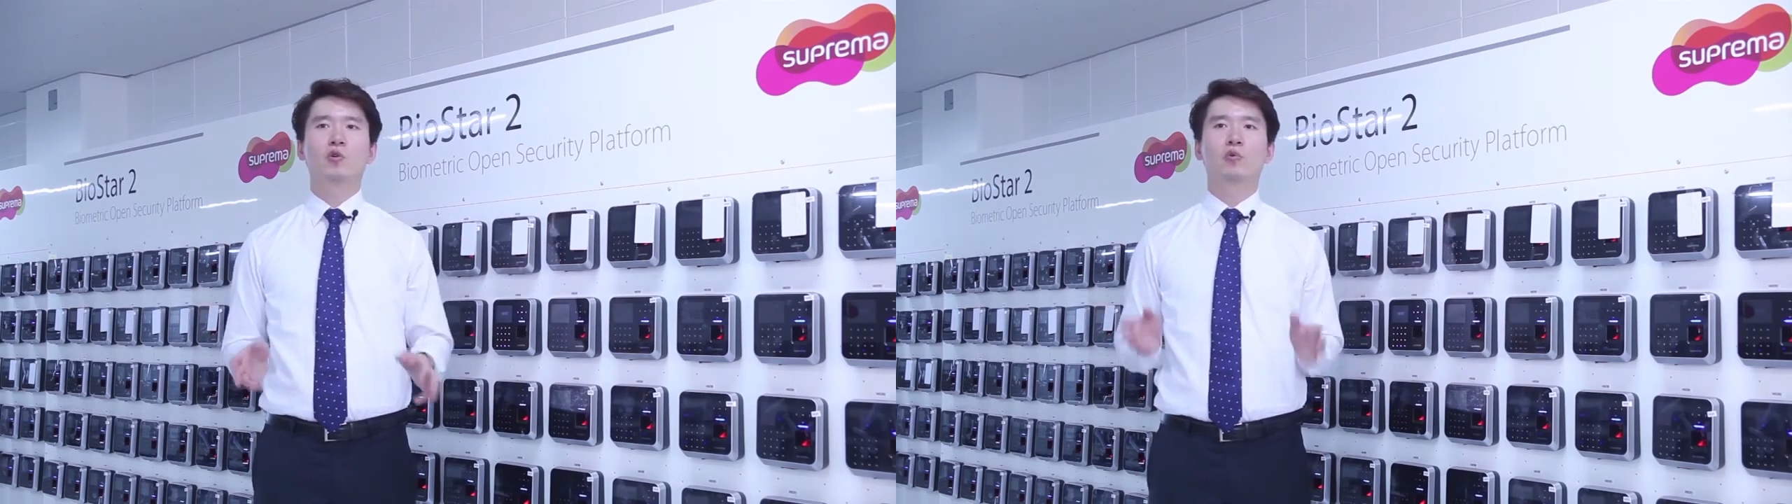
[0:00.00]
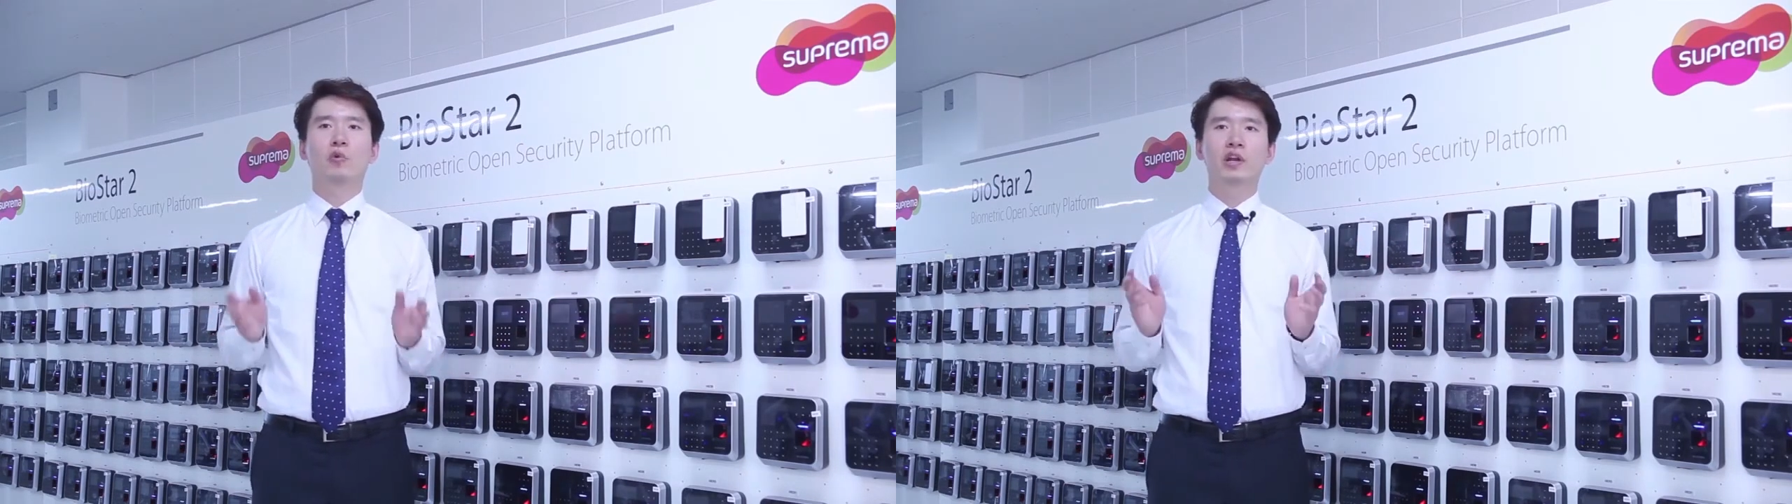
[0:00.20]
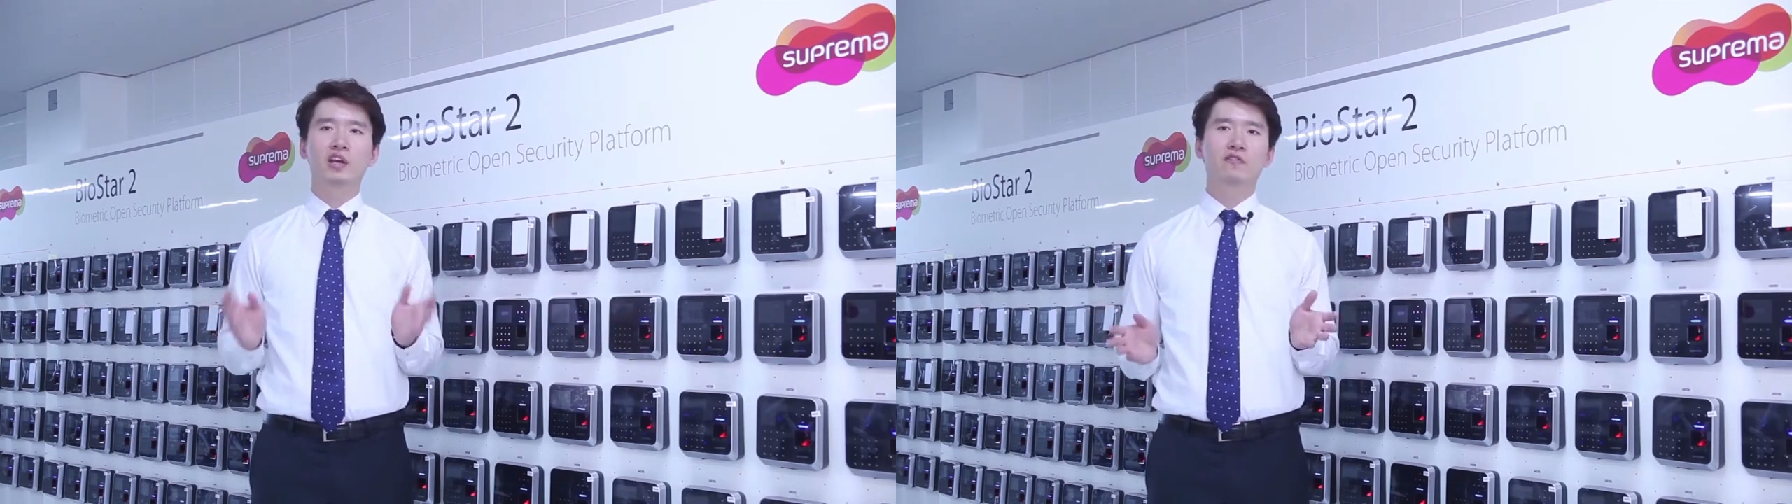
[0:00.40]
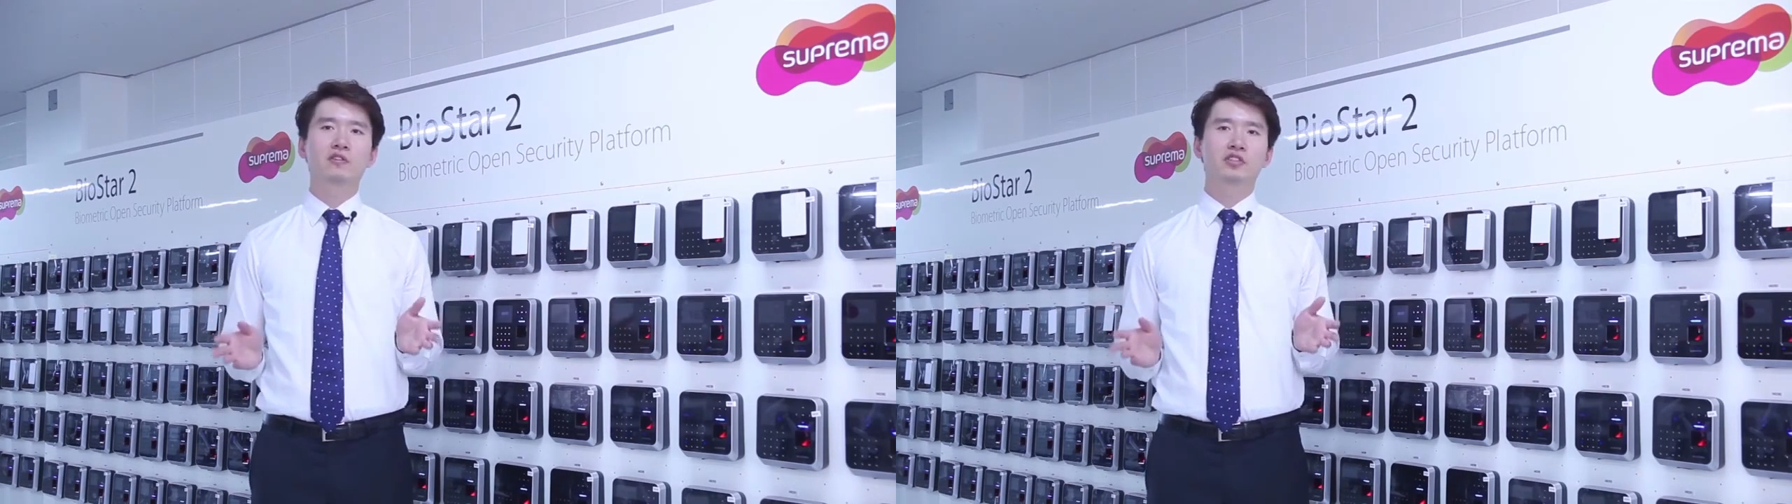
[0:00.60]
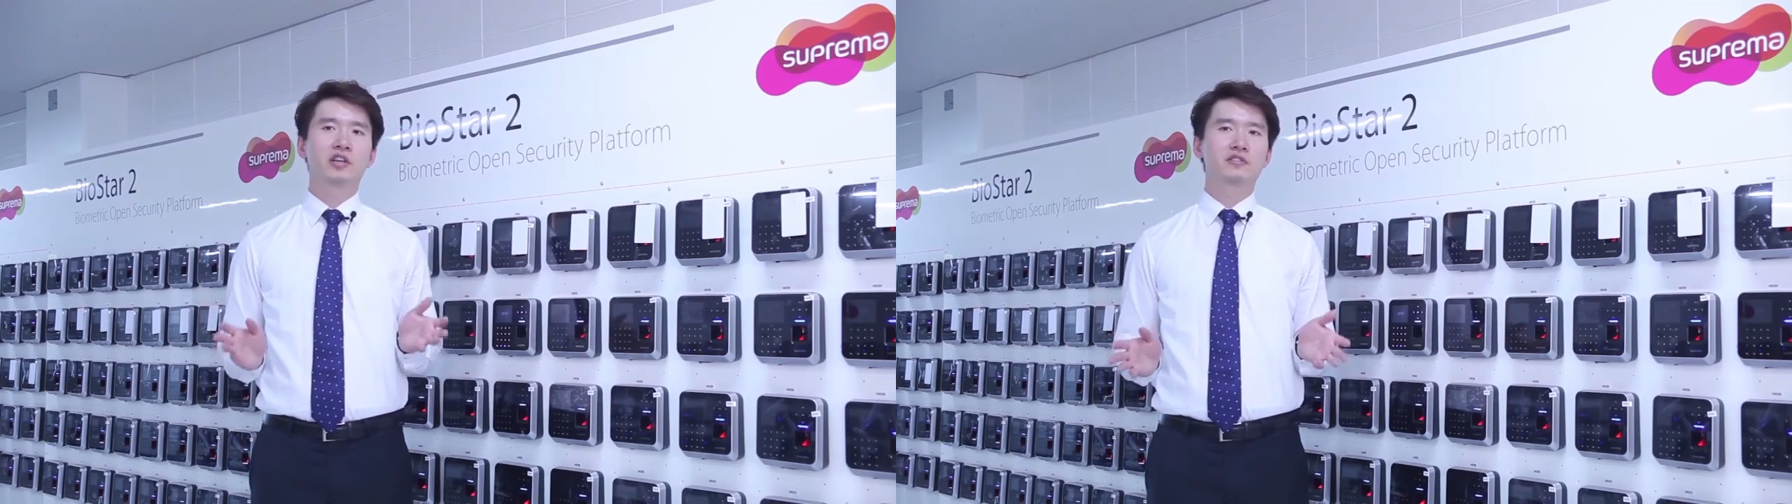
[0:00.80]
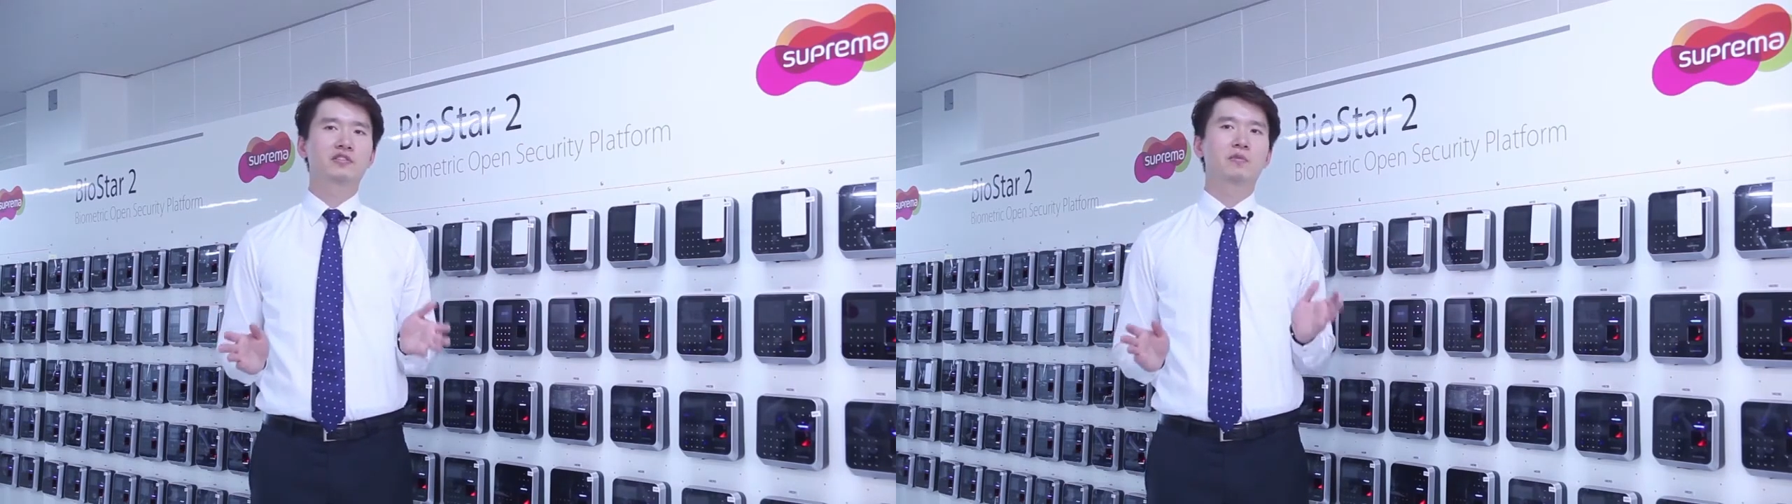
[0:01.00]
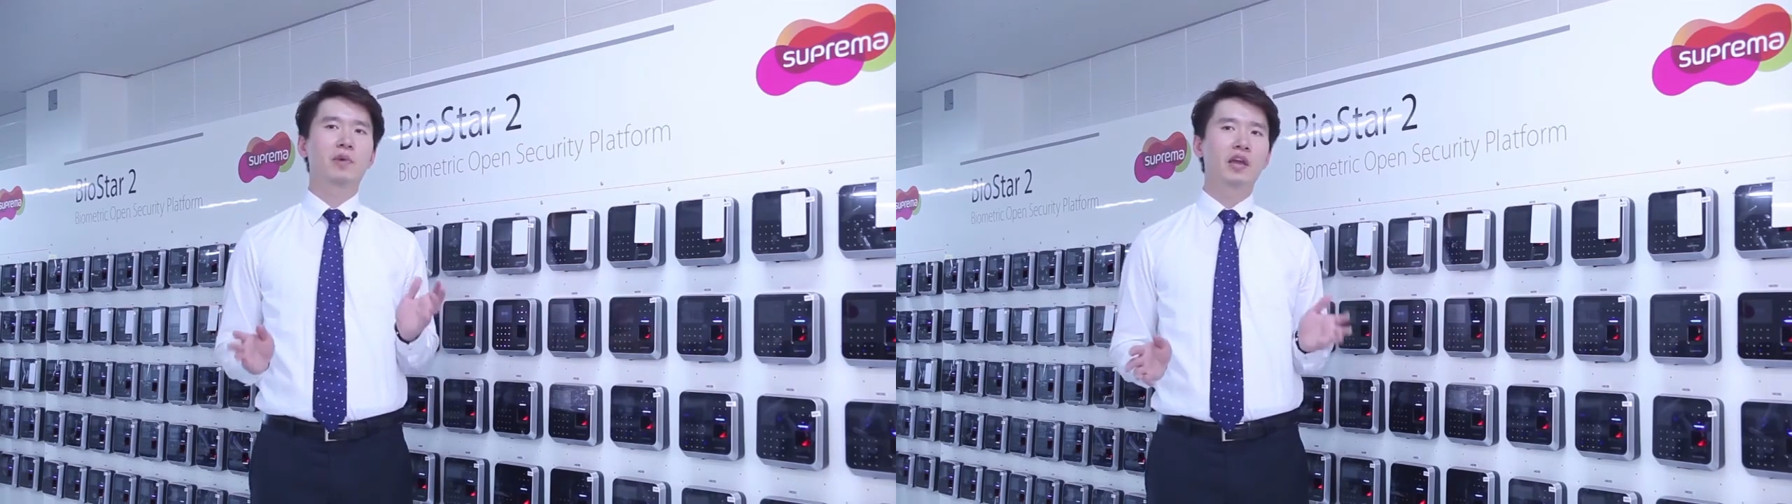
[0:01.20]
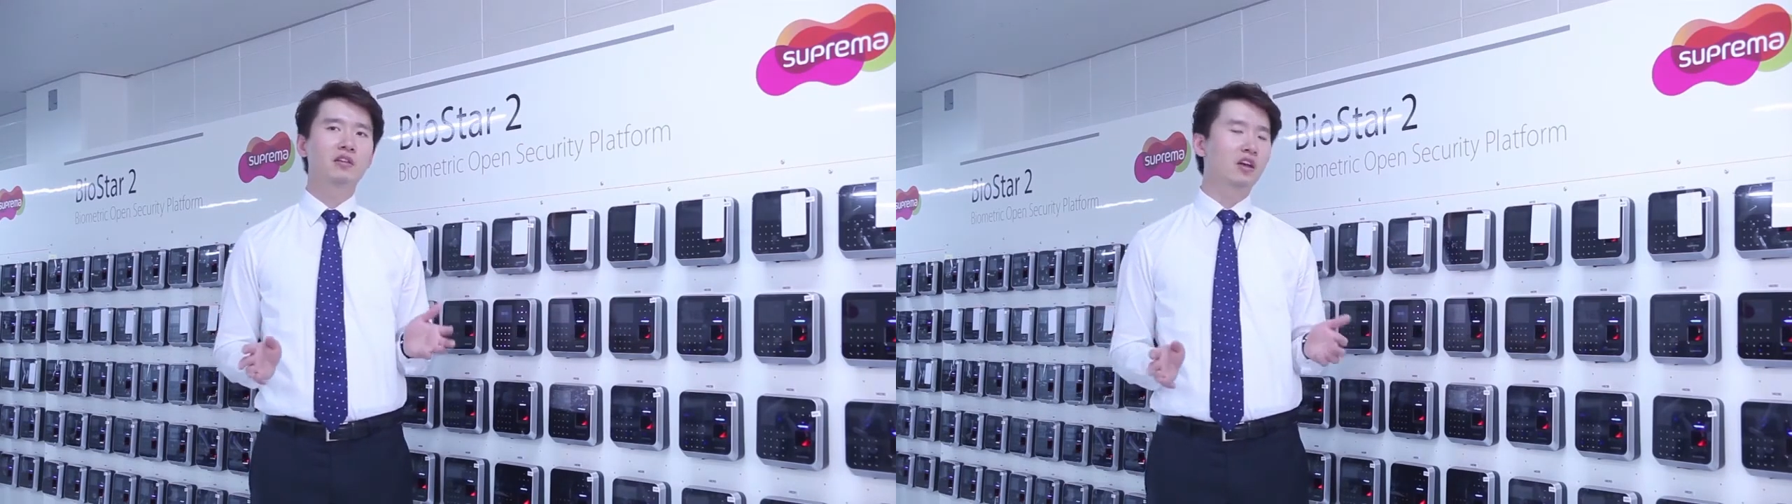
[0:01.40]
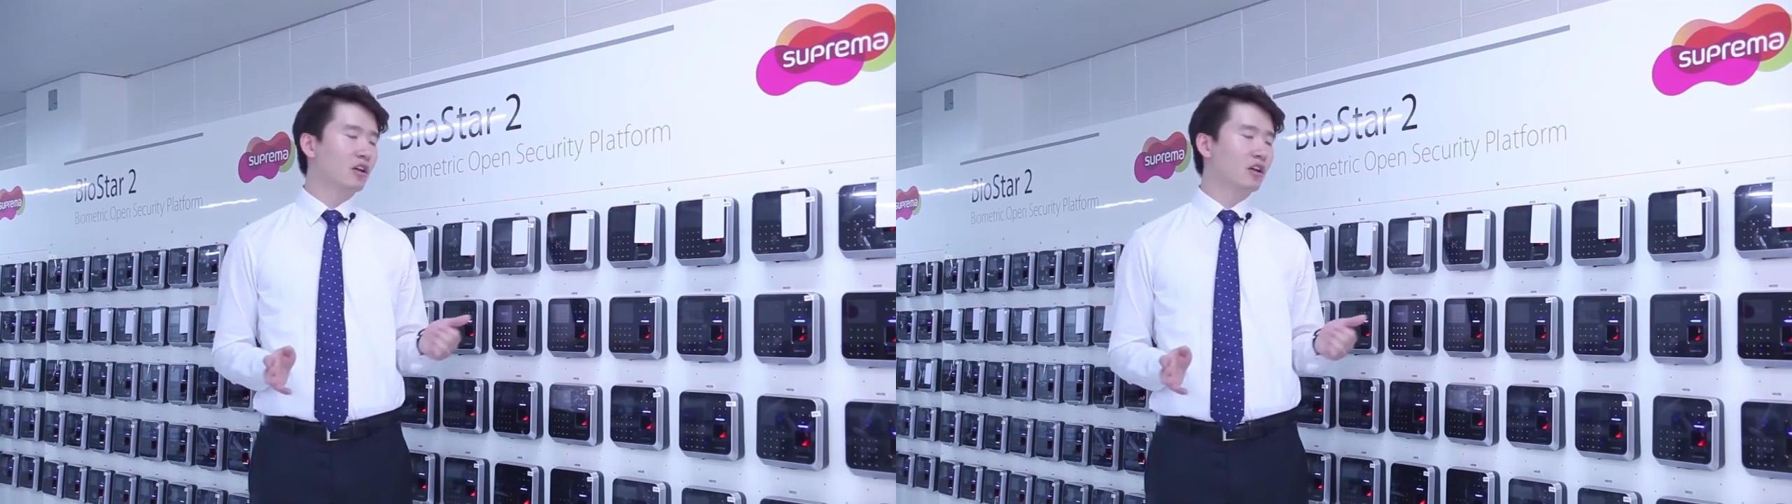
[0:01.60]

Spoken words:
whenever changes are made